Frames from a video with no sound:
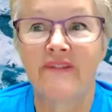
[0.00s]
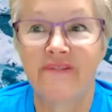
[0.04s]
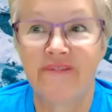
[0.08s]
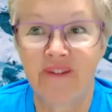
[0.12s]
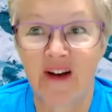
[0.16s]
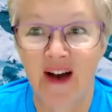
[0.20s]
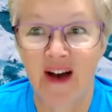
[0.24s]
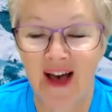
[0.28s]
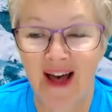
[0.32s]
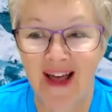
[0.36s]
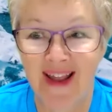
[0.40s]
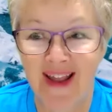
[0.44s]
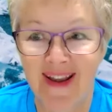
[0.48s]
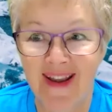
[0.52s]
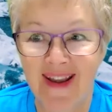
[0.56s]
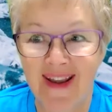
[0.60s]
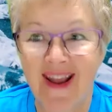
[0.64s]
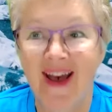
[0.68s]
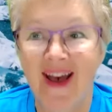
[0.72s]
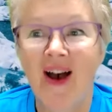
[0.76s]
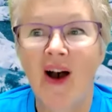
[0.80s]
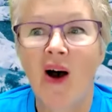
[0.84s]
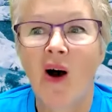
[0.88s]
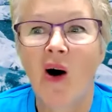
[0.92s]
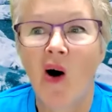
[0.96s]
fun
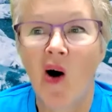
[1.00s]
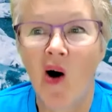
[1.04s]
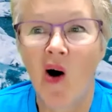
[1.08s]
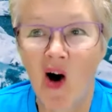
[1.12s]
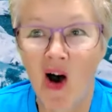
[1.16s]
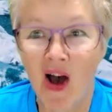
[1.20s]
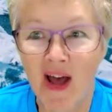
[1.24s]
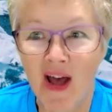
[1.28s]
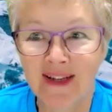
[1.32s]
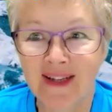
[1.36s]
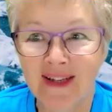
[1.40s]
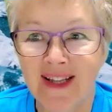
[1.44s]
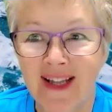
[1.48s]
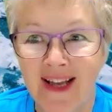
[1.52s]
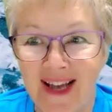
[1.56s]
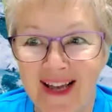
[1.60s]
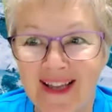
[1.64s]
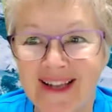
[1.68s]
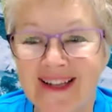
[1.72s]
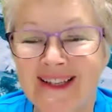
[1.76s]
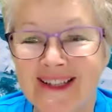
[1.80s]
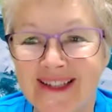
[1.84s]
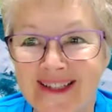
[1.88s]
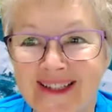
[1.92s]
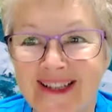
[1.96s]

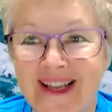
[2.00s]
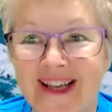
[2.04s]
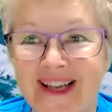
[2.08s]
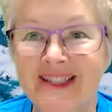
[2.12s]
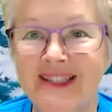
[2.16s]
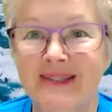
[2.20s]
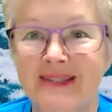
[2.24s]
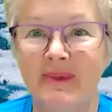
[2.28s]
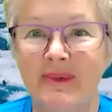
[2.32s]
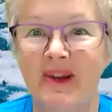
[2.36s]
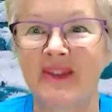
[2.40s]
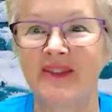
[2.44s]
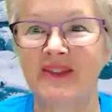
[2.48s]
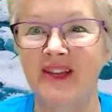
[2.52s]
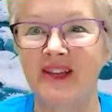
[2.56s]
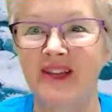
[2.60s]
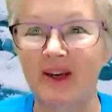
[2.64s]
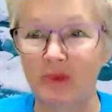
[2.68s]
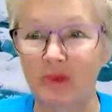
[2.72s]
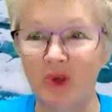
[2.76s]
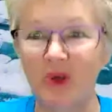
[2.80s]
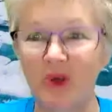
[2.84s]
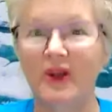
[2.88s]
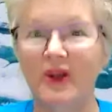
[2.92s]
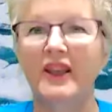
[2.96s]
online assessment that
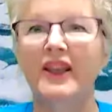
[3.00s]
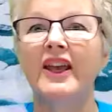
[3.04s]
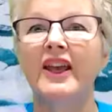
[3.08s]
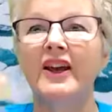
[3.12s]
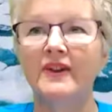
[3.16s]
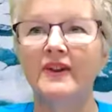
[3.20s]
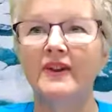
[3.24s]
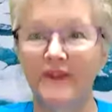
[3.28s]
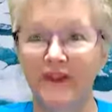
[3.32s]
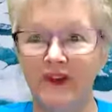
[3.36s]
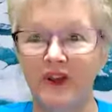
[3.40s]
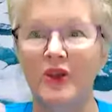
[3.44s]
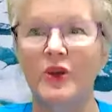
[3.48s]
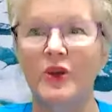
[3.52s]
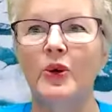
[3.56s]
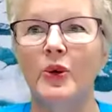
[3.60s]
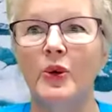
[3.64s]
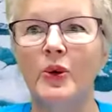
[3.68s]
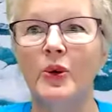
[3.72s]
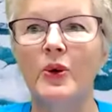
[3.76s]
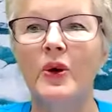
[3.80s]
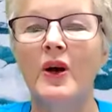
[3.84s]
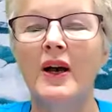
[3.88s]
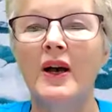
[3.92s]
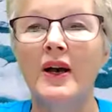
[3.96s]
will give
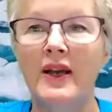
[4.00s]
you